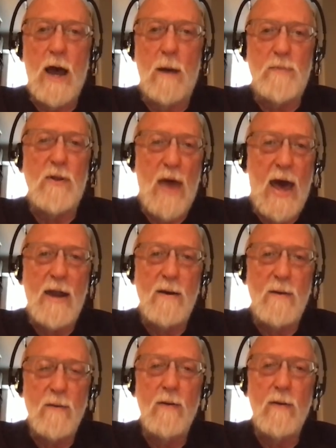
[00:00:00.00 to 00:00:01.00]
up to that,
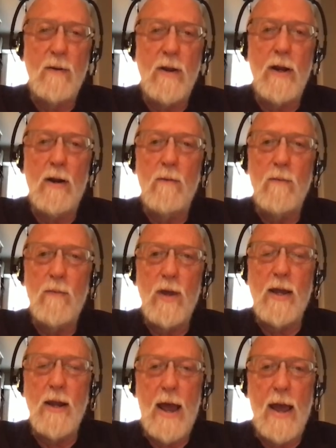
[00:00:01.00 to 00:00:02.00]

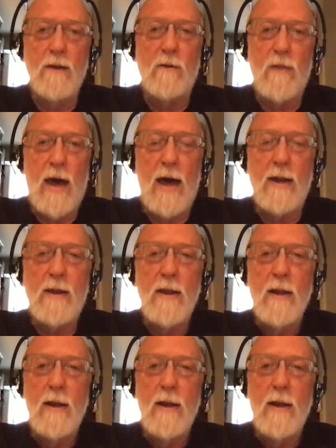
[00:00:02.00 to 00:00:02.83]
that can handle that.